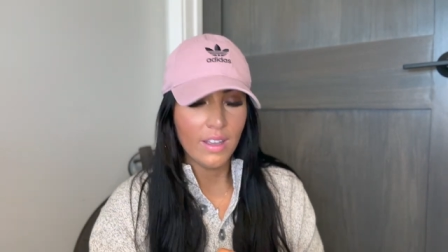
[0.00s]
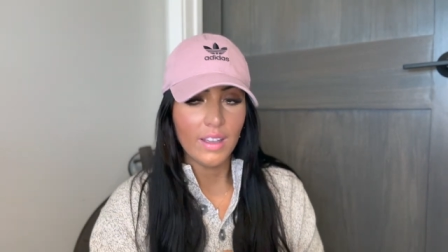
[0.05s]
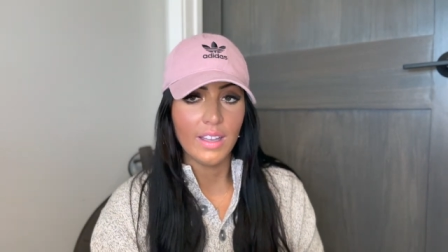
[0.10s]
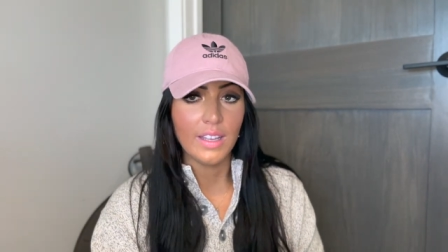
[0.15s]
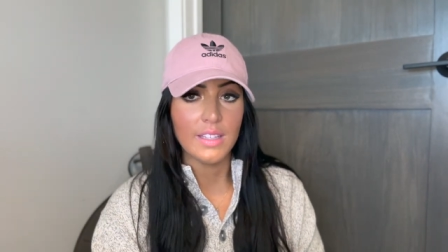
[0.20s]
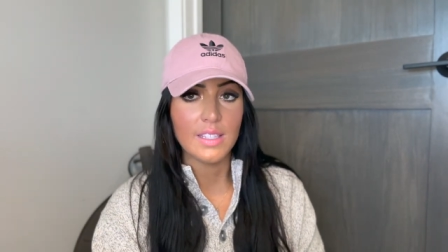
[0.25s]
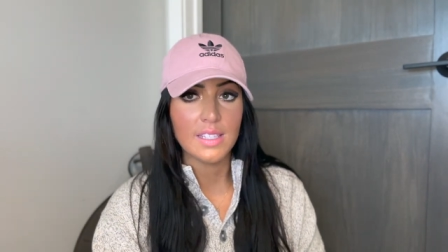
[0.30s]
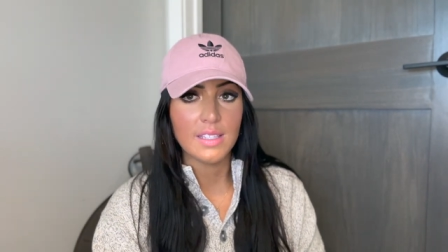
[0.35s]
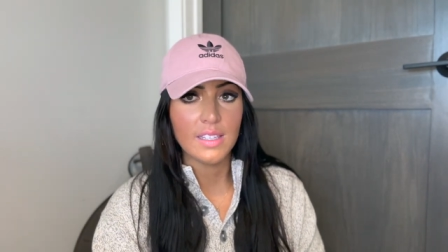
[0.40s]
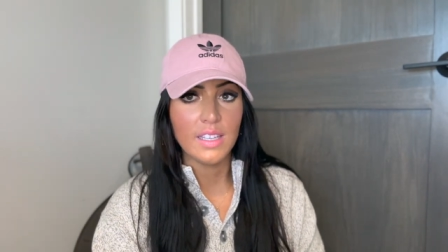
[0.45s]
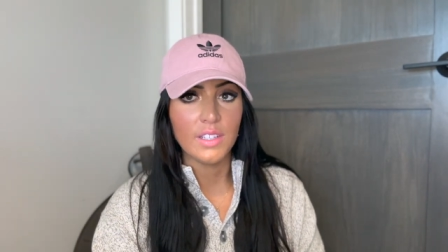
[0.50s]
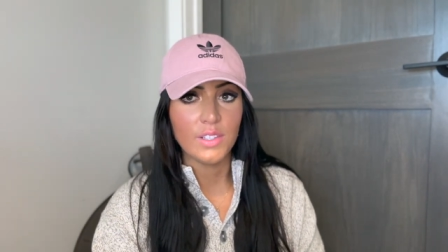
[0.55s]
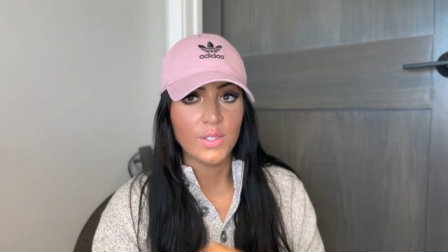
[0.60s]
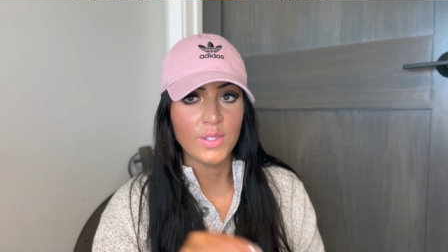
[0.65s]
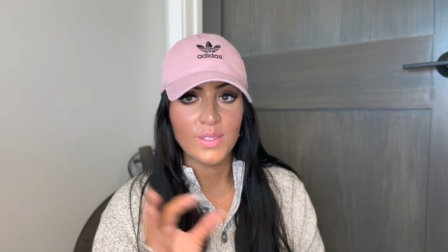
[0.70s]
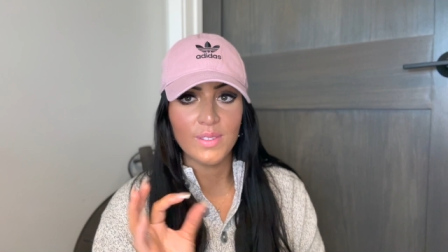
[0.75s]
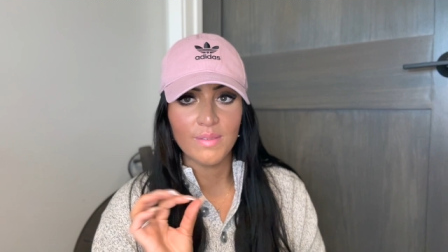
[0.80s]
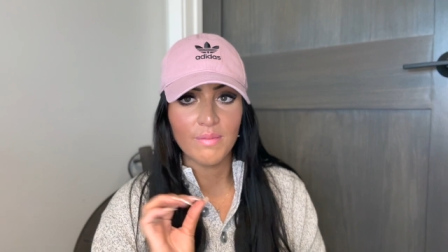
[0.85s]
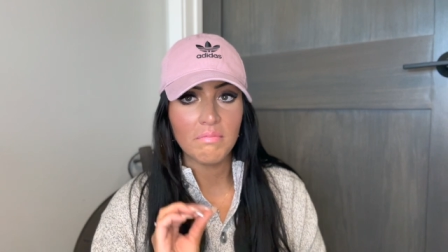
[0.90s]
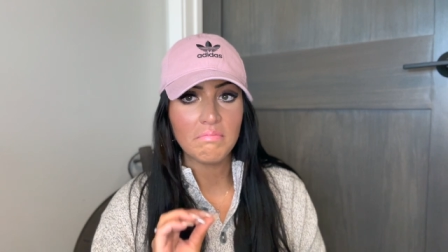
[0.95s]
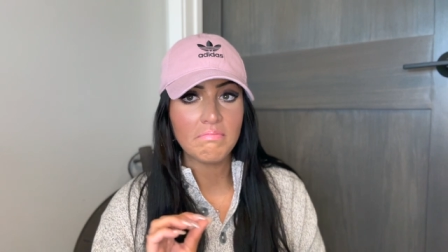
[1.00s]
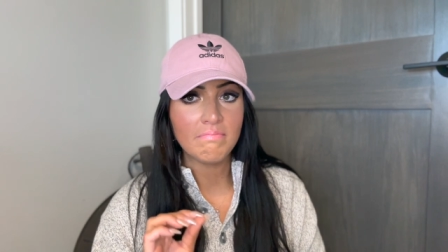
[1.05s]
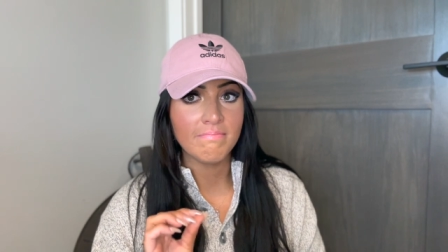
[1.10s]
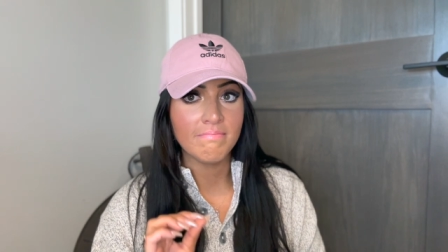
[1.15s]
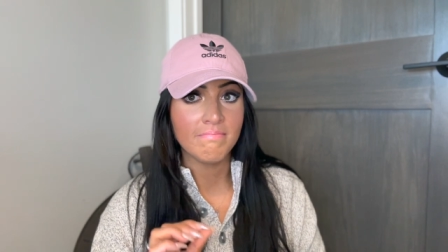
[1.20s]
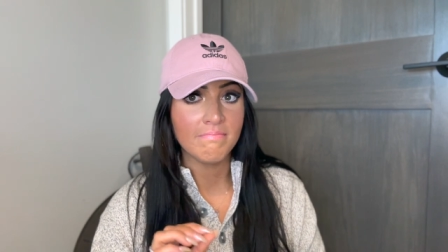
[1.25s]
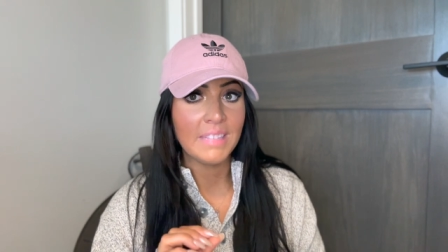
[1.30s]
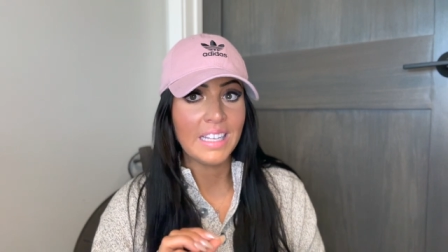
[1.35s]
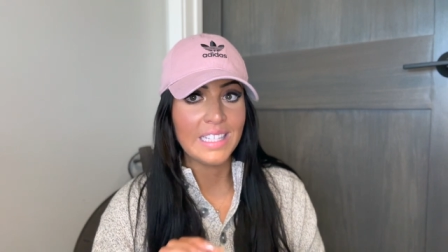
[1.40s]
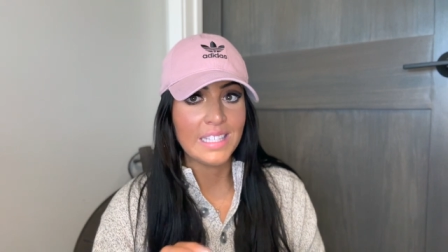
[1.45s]

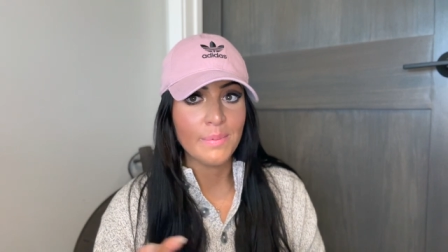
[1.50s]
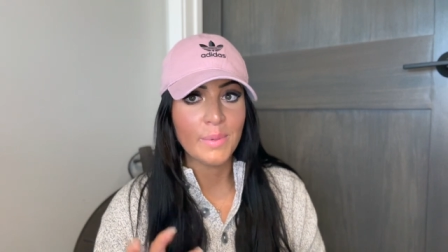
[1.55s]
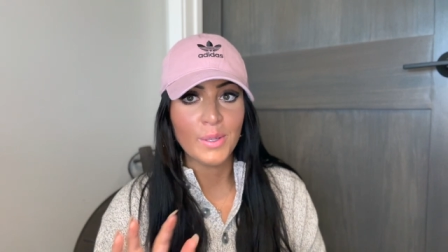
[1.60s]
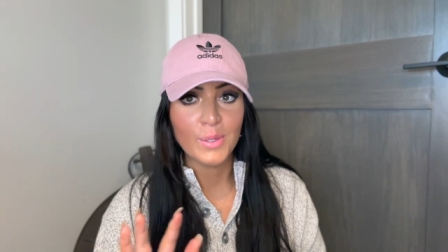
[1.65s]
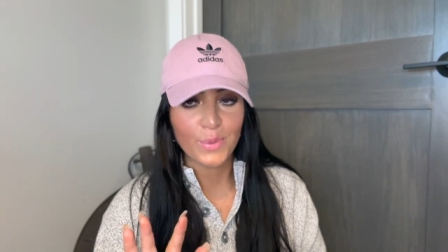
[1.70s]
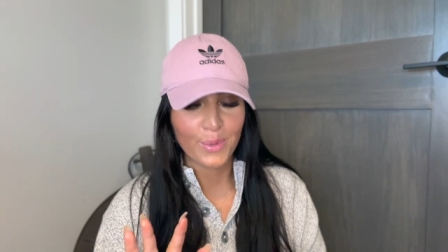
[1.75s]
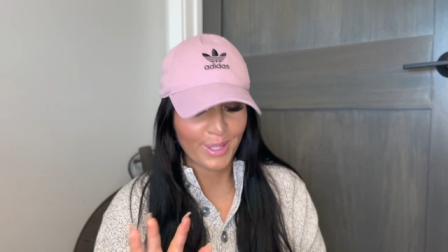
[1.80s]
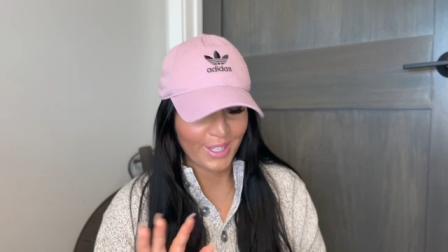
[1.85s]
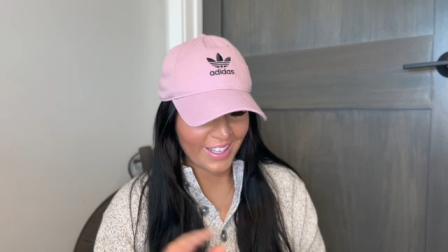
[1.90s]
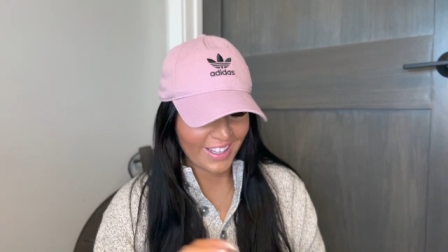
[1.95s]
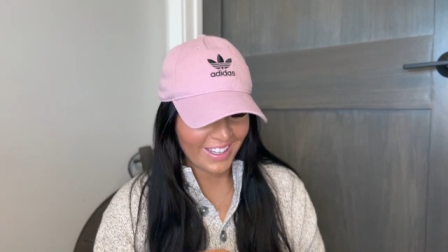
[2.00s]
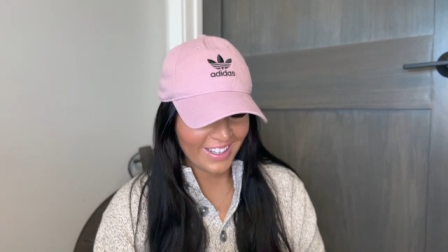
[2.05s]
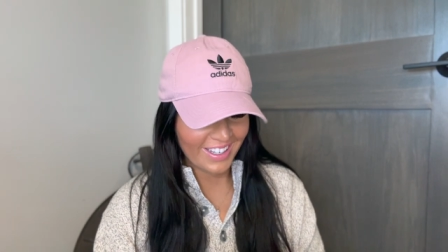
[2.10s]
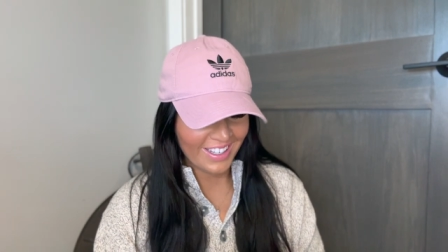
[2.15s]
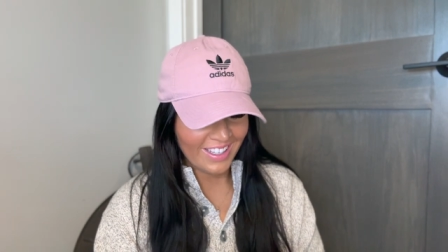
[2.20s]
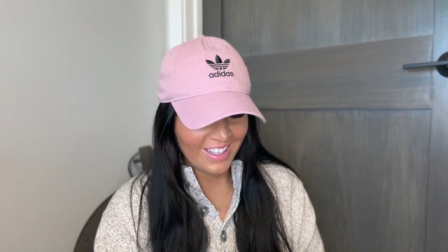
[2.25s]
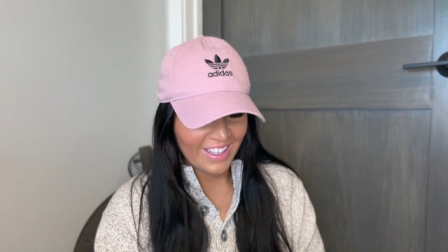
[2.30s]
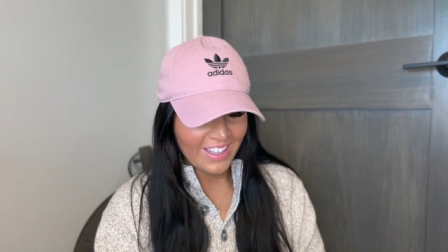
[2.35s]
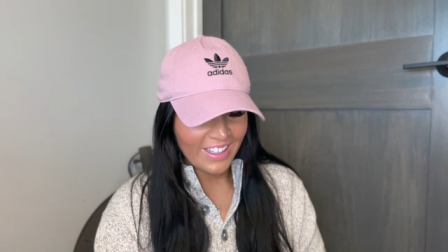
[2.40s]
It smells really good.